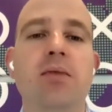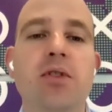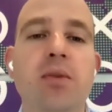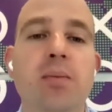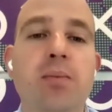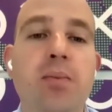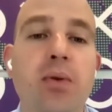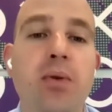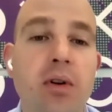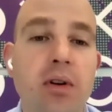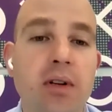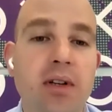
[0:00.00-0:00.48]

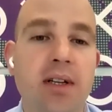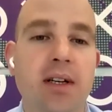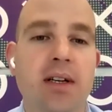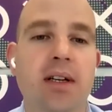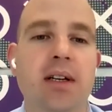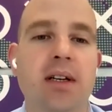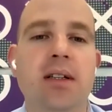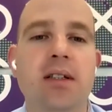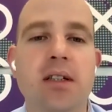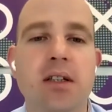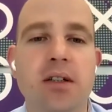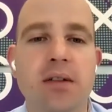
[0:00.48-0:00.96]
supporting
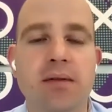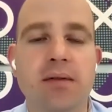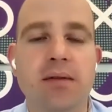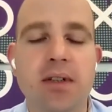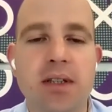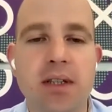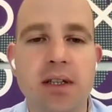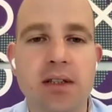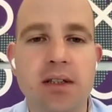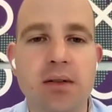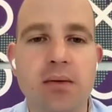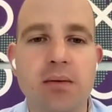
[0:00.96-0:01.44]

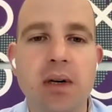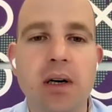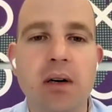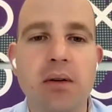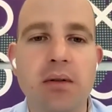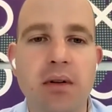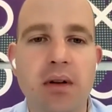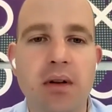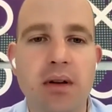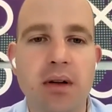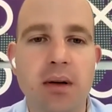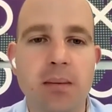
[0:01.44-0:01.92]
services
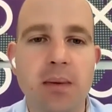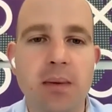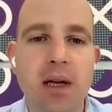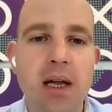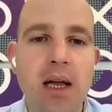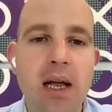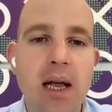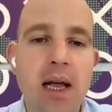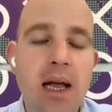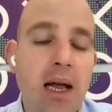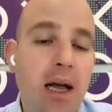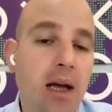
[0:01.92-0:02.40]
around them.
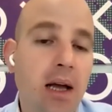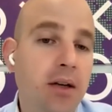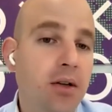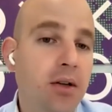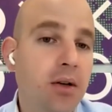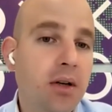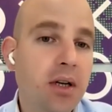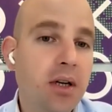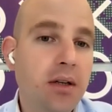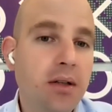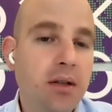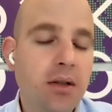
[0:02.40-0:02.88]
And
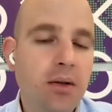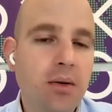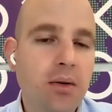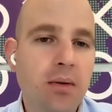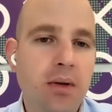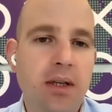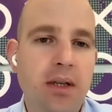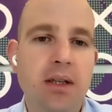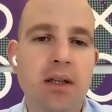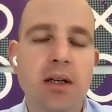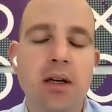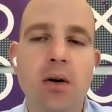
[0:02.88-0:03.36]
you can do
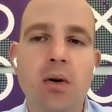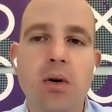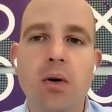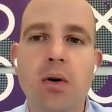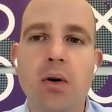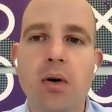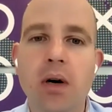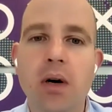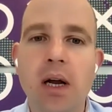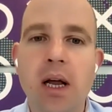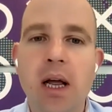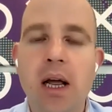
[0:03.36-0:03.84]
it.
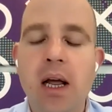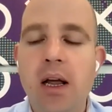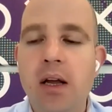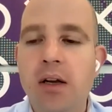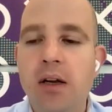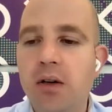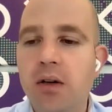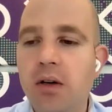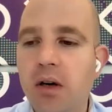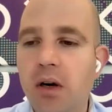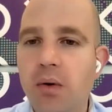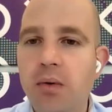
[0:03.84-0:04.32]
Or,
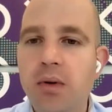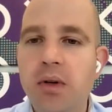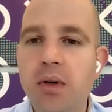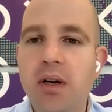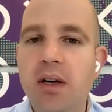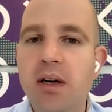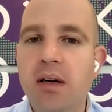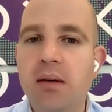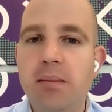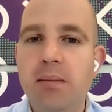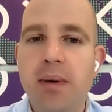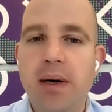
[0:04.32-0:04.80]
you
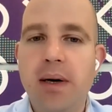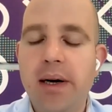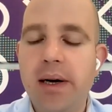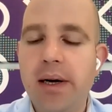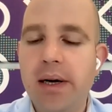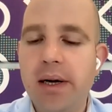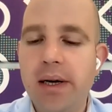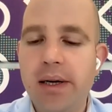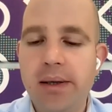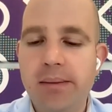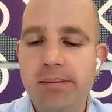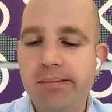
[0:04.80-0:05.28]
can
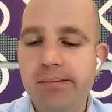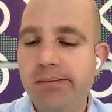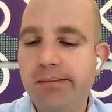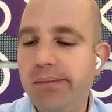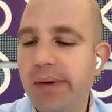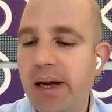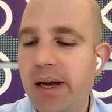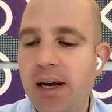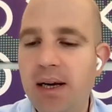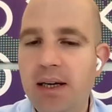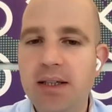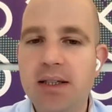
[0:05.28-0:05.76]
buy
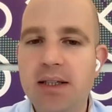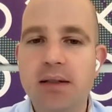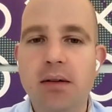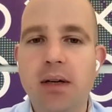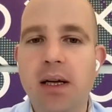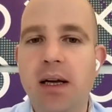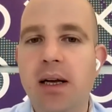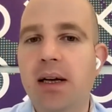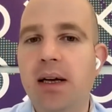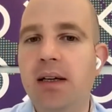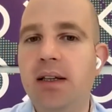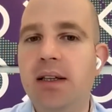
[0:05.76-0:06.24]

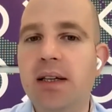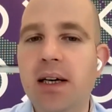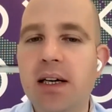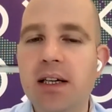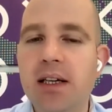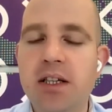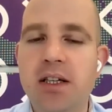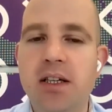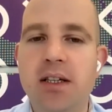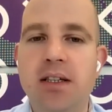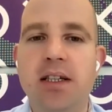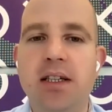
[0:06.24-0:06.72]

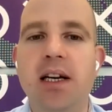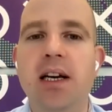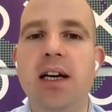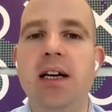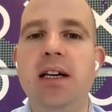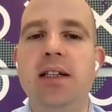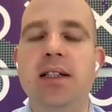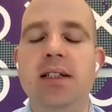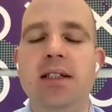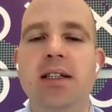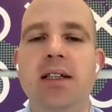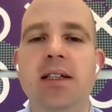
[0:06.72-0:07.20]
Hitachi's
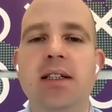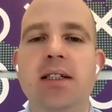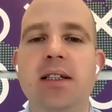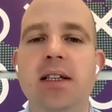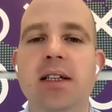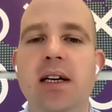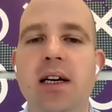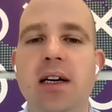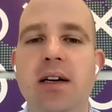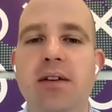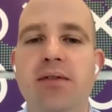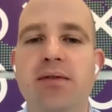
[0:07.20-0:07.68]

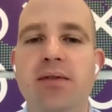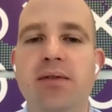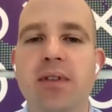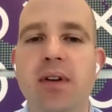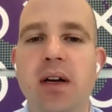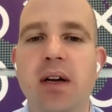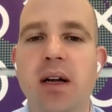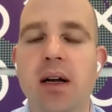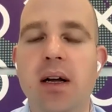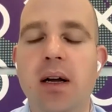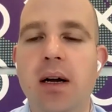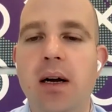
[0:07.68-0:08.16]
HCSF
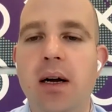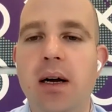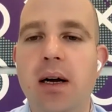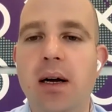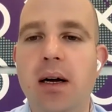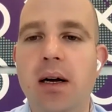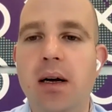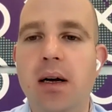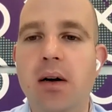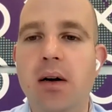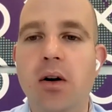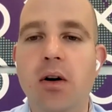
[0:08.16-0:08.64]

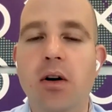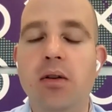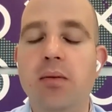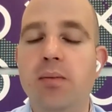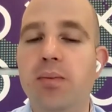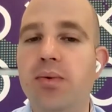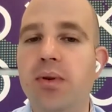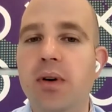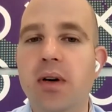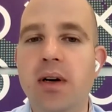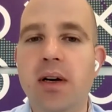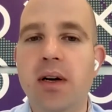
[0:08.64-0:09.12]

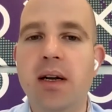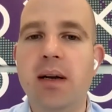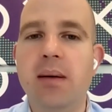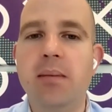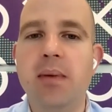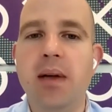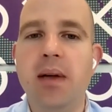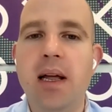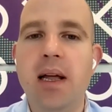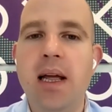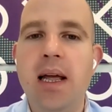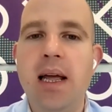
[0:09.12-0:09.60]

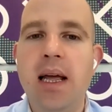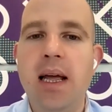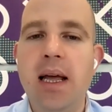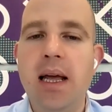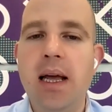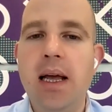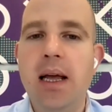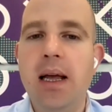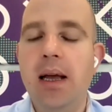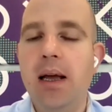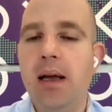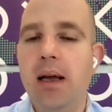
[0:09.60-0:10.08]
on-prem
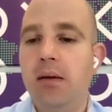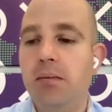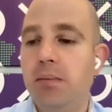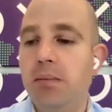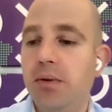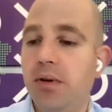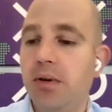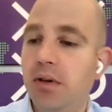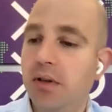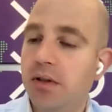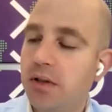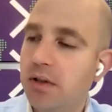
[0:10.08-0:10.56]
and
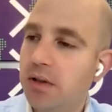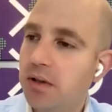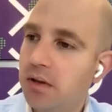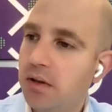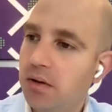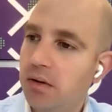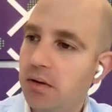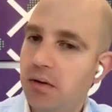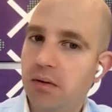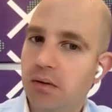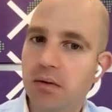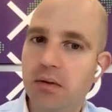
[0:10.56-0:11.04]
burst
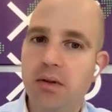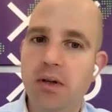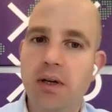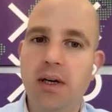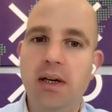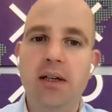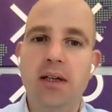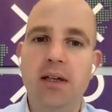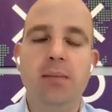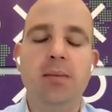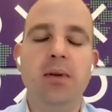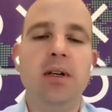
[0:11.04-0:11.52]
to
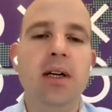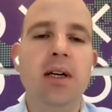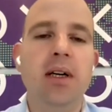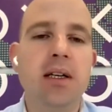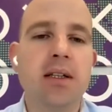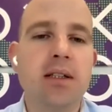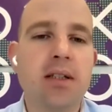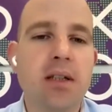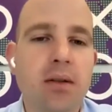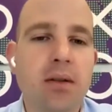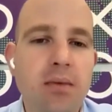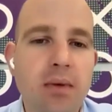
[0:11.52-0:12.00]

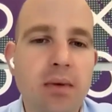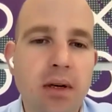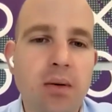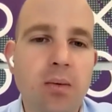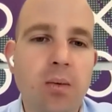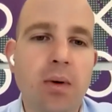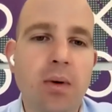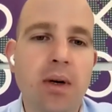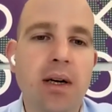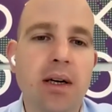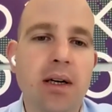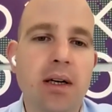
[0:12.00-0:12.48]
AWS and run
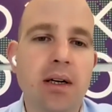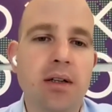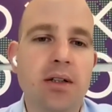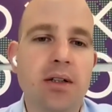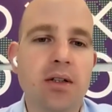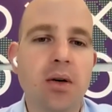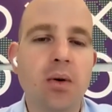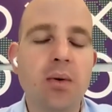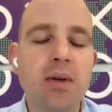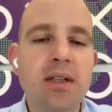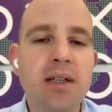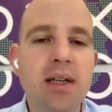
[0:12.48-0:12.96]
Weka.
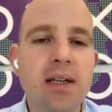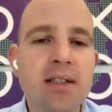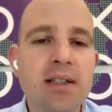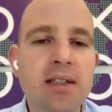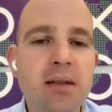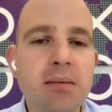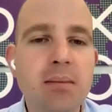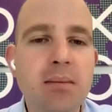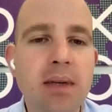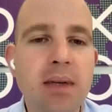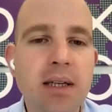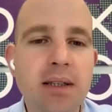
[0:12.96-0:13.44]
So it
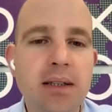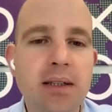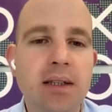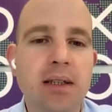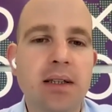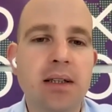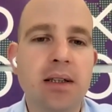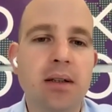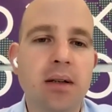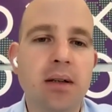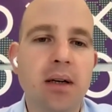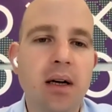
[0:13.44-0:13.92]
doesn't
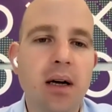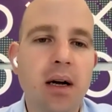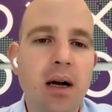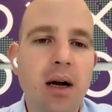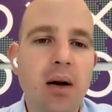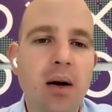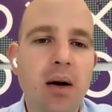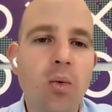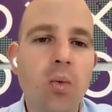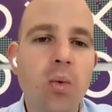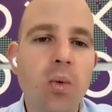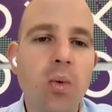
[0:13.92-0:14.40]
matter
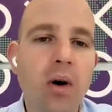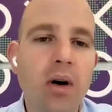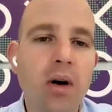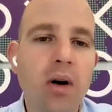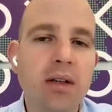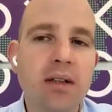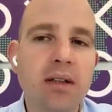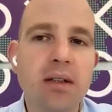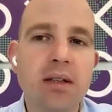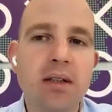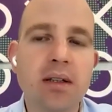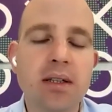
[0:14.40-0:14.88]

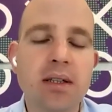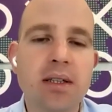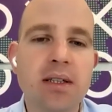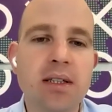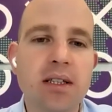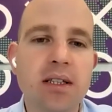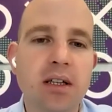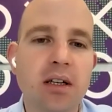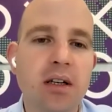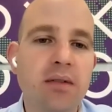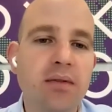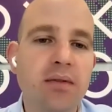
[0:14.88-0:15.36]
what
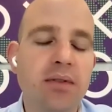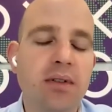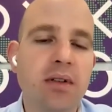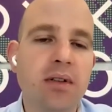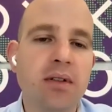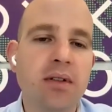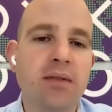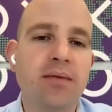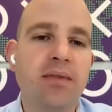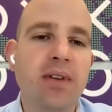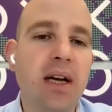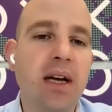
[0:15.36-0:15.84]

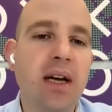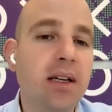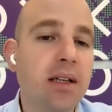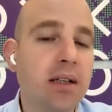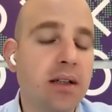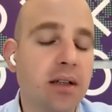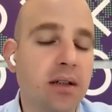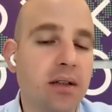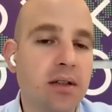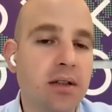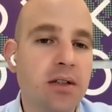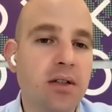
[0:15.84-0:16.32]
servers,
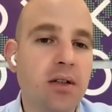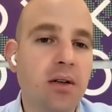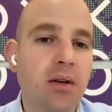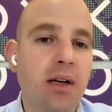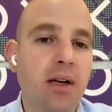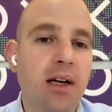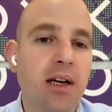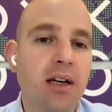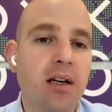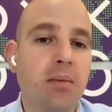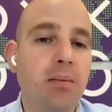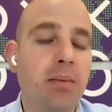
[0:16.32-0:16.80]
vendors you
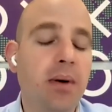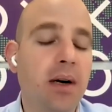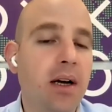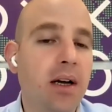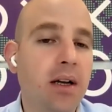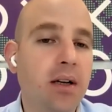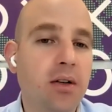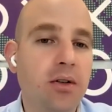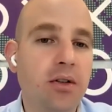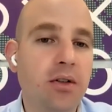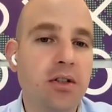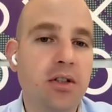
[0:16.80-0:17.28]
like
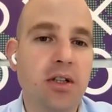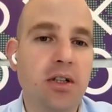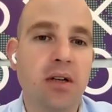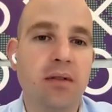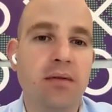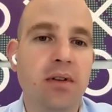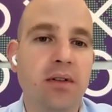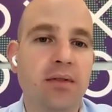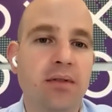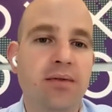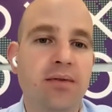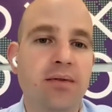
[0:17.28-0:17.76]
buying your
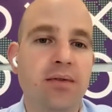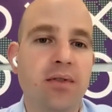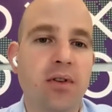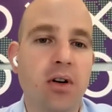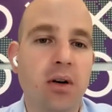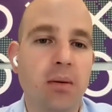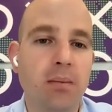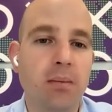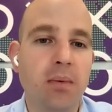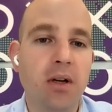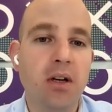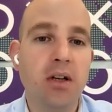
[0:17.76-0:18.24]
server
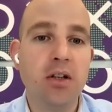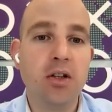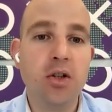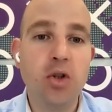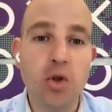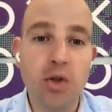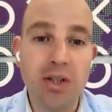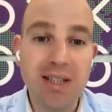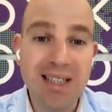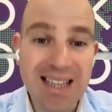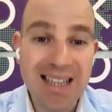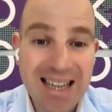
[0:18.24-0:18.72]
from
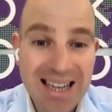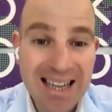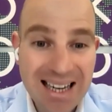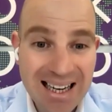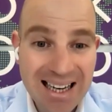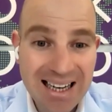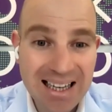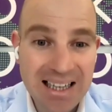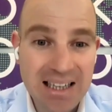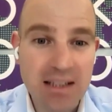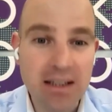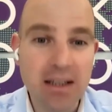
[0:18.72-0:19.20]

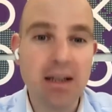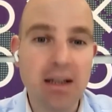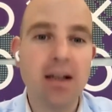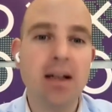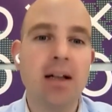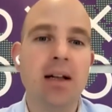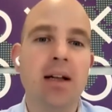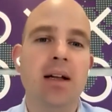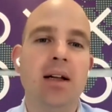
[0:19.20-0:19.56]
today.